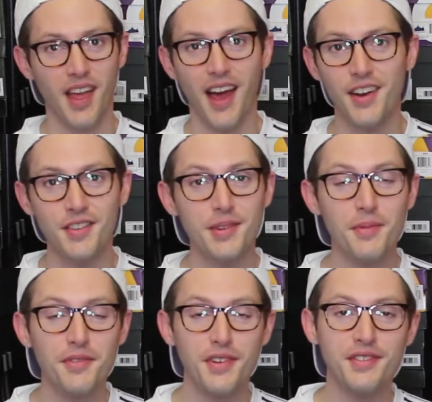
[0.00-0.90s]
I know some
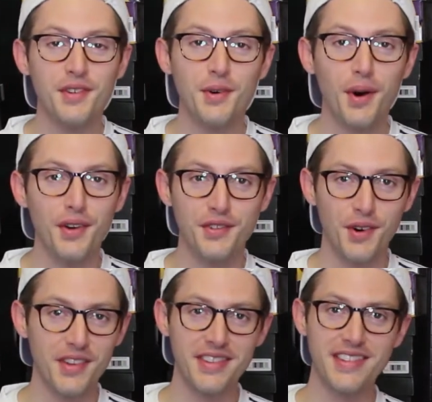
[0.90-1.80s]
of us still wear
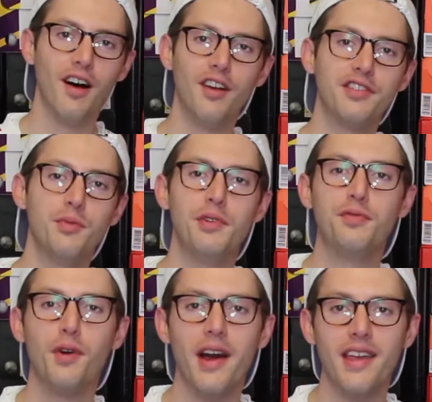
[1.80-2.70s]
Jordans. Also,
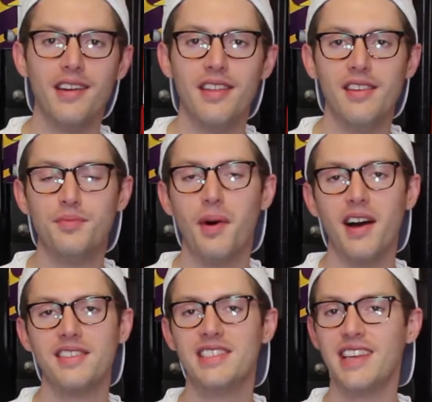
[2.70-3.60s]
before I get into these
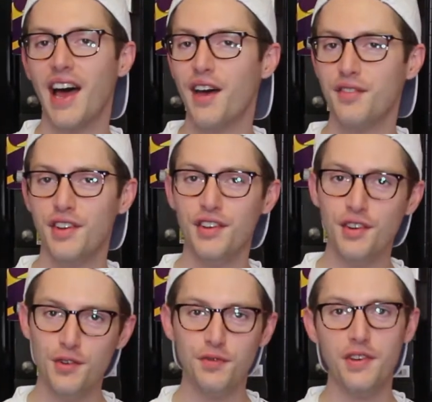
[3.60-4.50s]
boxes, I have a
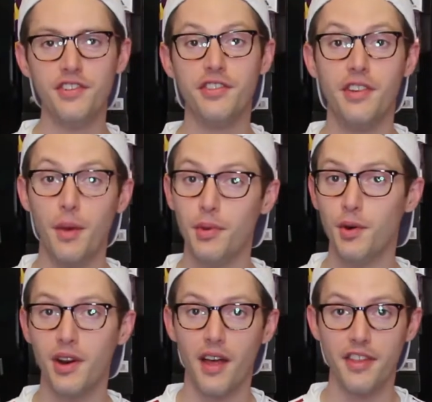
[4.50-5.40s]
new feature
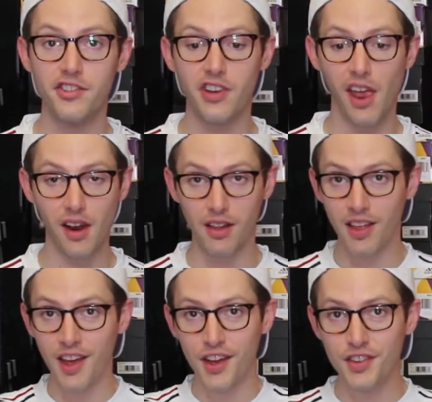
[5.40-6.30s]
debuting on the channel
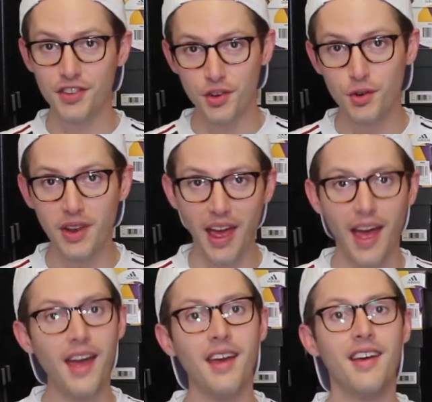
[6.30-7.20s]

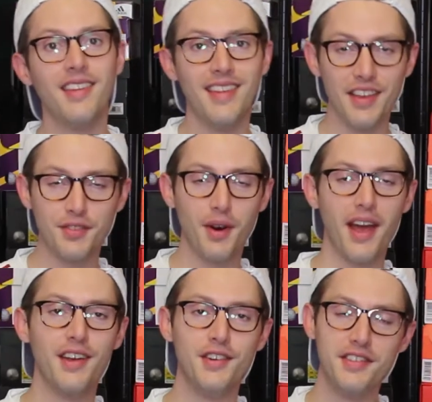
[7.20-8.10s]
today. That's
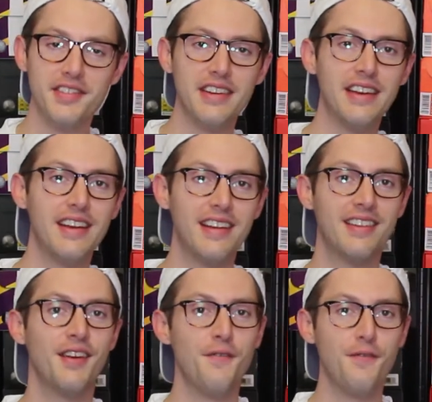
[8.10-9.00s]
right, you're seeing it.
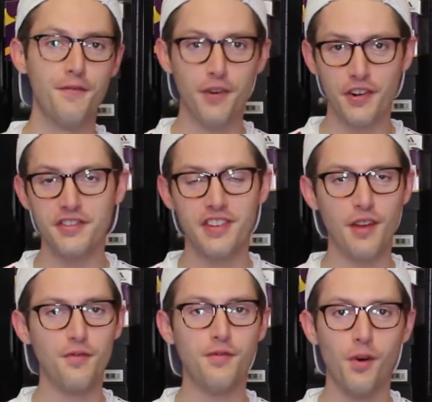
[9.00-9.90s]
First
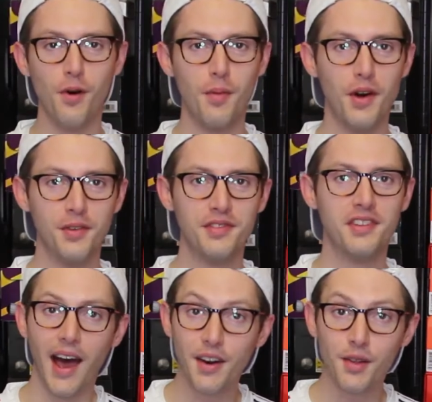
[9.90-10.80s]
and
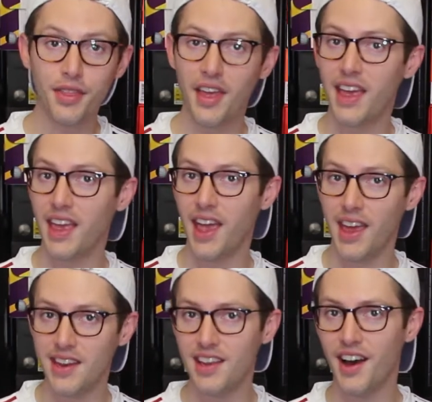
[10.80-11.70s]
foremost, I don't think
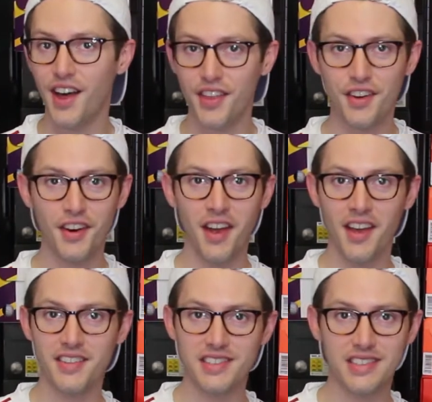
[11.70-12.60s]
any other
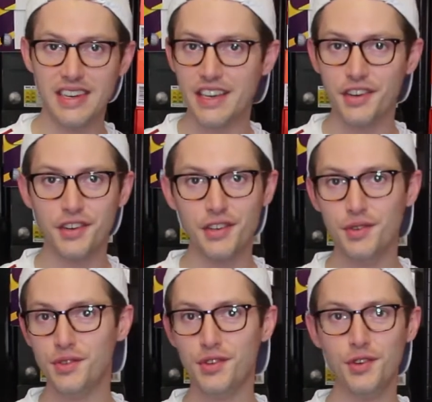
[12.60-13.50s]
sneaker
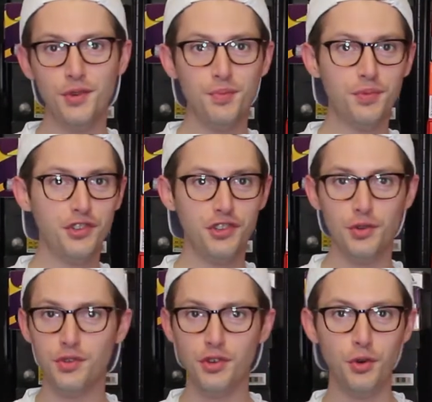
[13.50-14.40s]
YouTube,
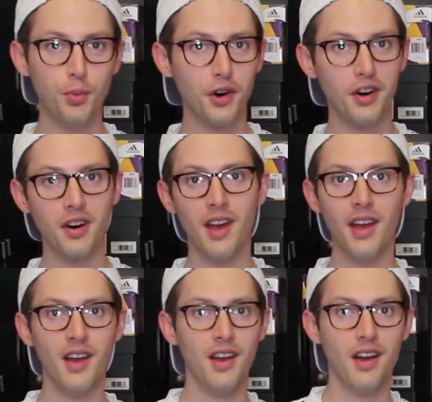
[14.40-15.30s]
shoe-tuber,
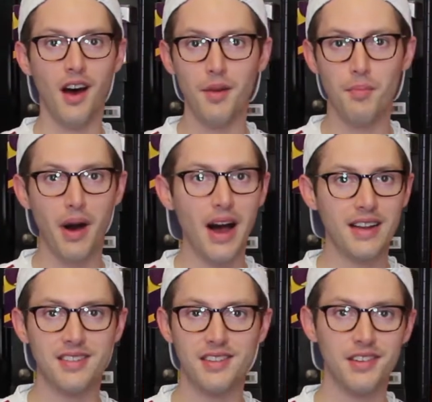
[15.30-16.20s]

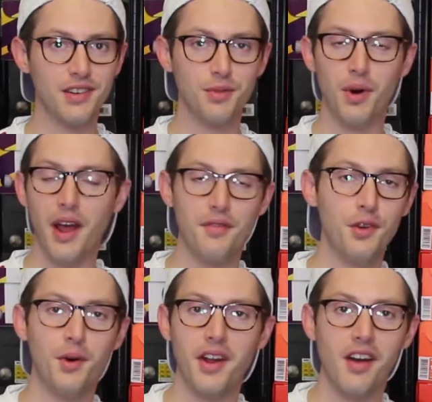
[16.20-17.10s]
unboxer, or whatever
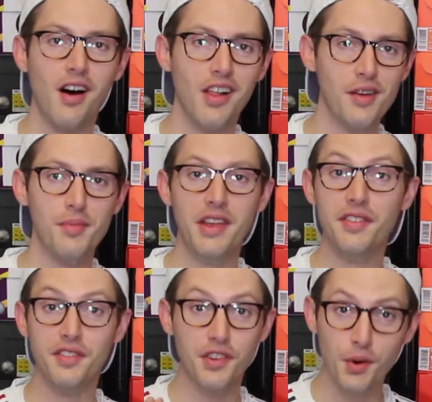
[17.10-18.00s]
you want to call them,
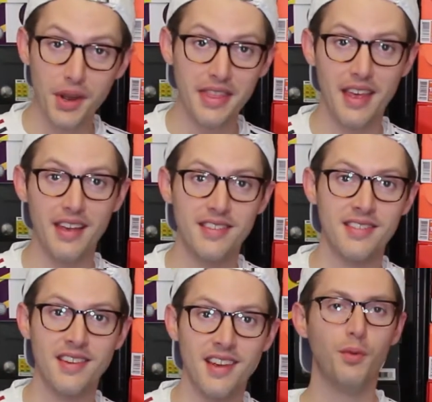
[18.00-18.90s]
is doing
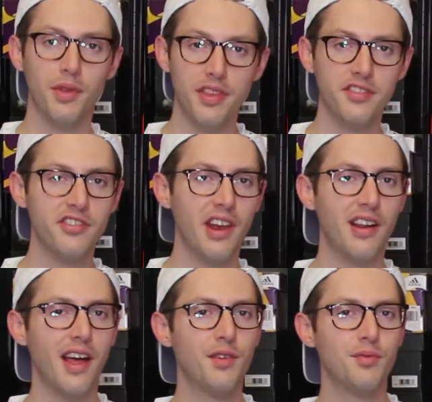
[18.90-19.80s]
this. With this
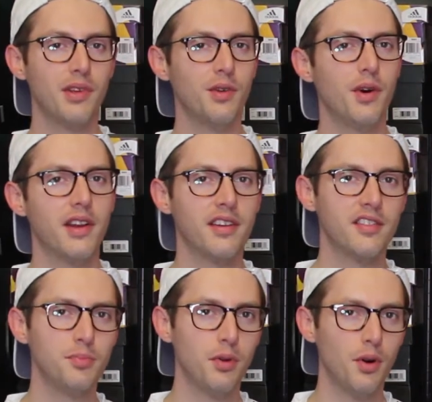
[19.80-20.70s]
channel, I really want to
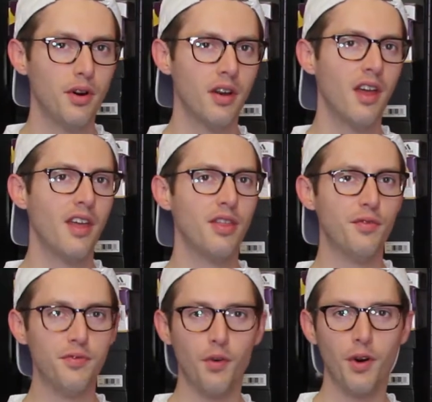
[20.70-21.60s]
explore the
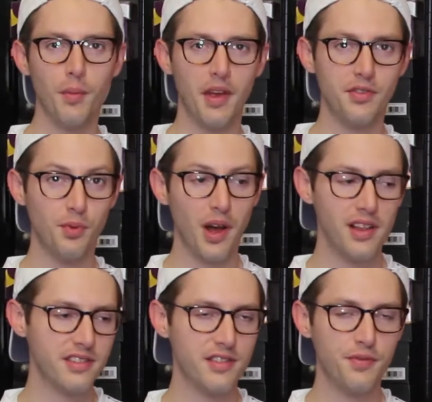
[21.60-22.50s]
form as
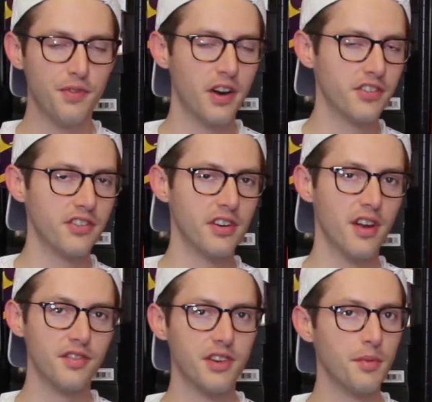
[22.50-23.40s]
well as the function
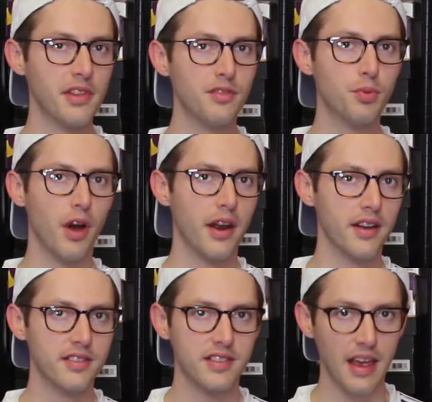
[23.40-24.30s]
of some of these
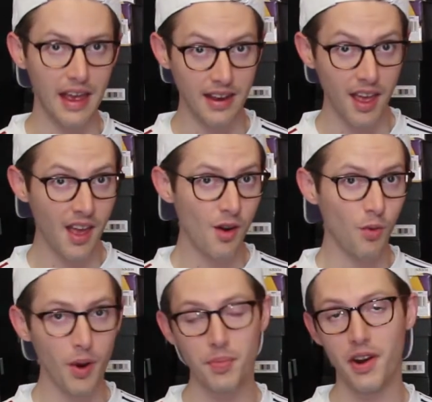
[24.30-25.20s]
products, and
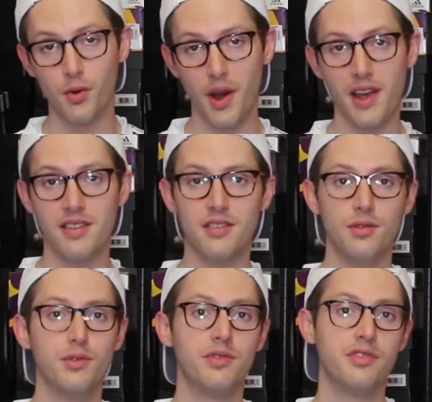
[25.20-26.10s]
what better way
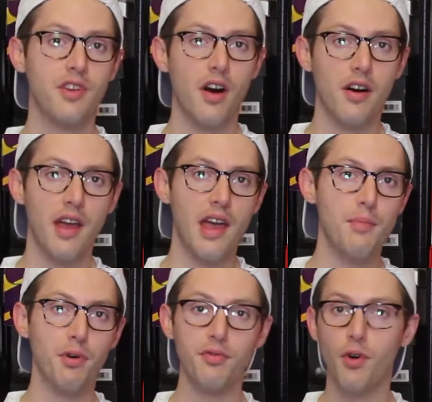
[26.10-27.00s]
to start a
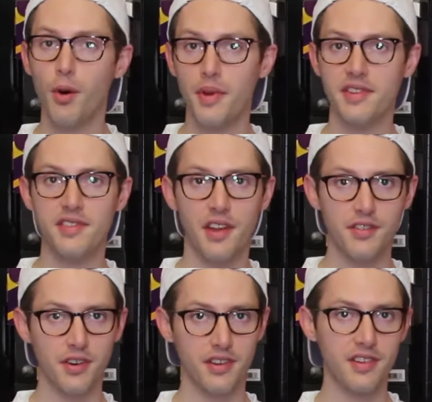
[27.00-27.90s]

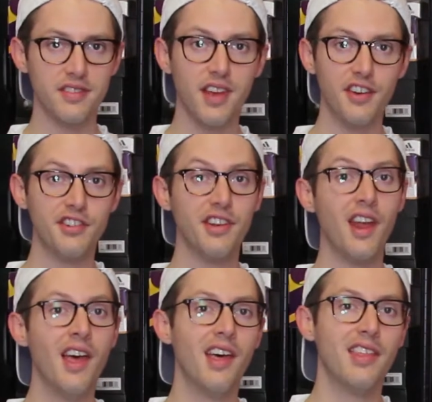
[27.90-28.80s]
performance-centric discussion
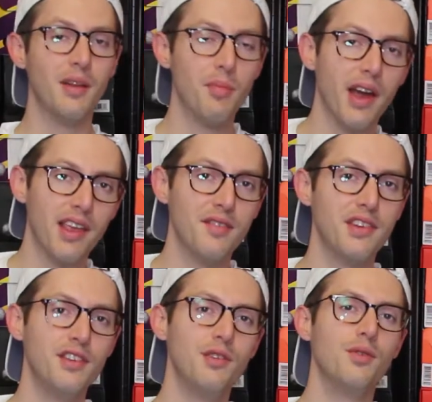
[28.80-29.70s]
than by
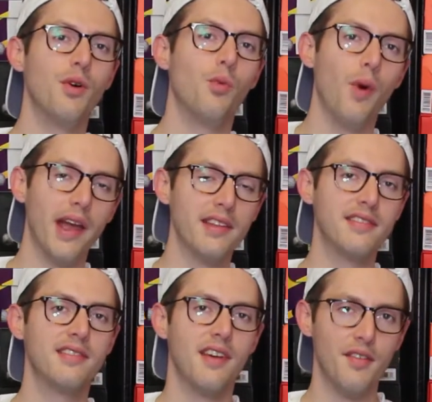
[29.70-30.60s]
giving you the
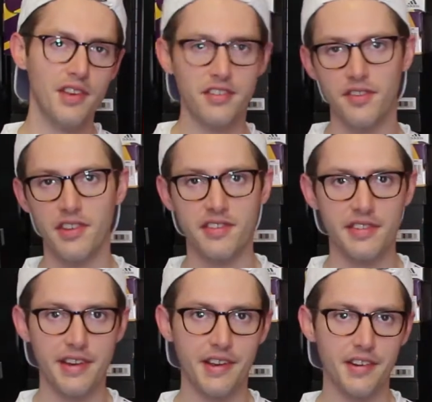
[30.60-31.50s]
weights of each of these
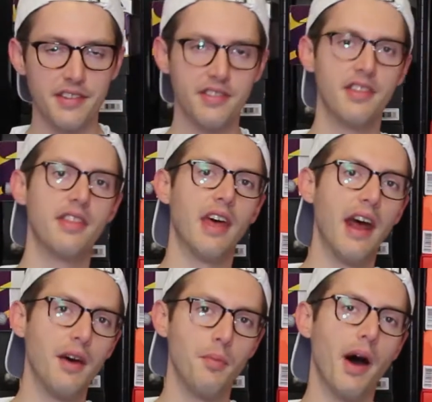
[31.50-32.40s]
sneakers that
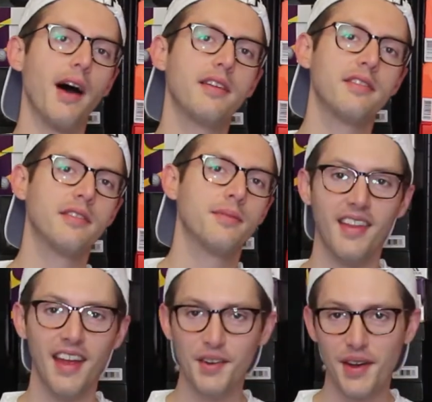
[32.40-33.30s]
I unbox.
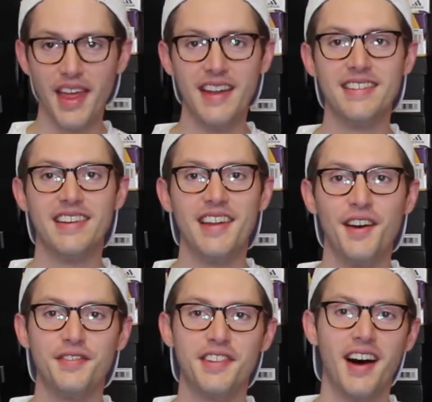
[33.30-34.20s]
Anyway, that is
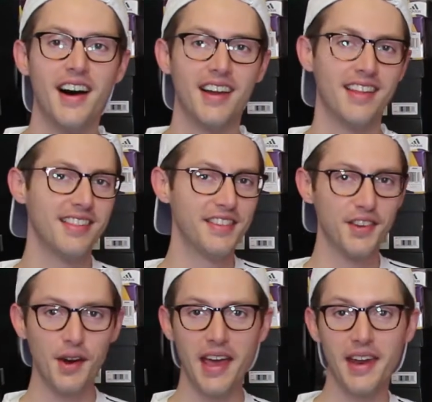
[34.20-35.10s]
enough talk. Let's
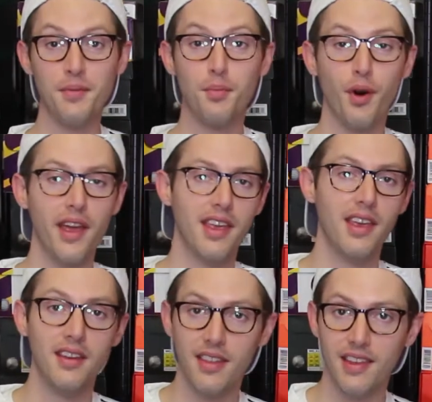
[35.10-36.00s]
go ahead and break
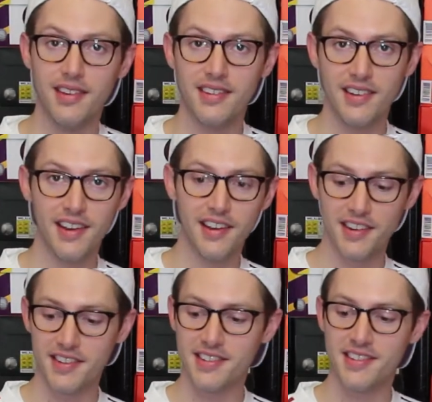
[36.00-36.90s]
into these
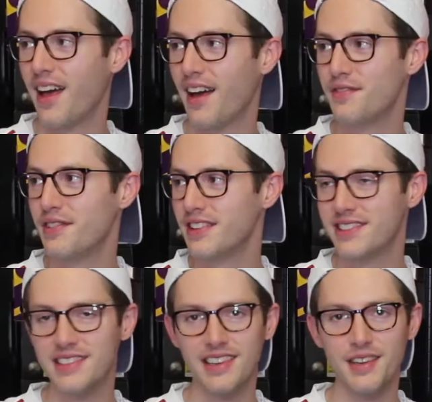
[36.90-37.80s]
sneakers. I feel
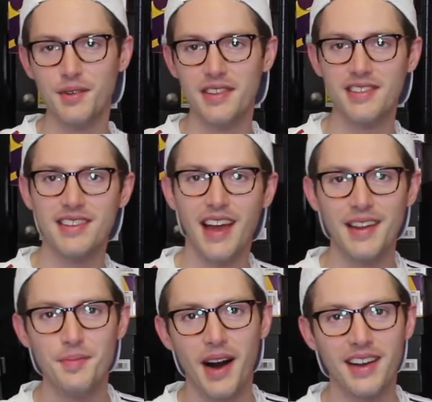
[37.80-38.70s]
silly with this
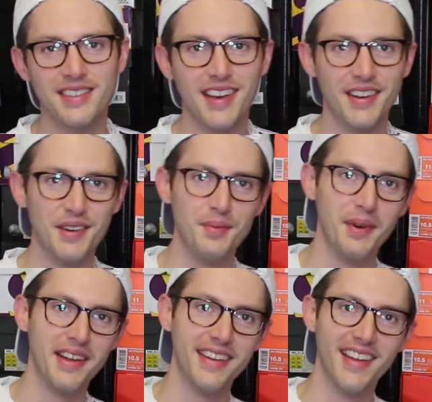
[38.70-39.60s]
tiny box cutter,
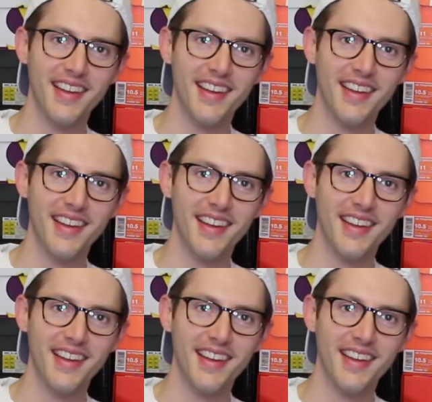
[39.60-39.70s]
but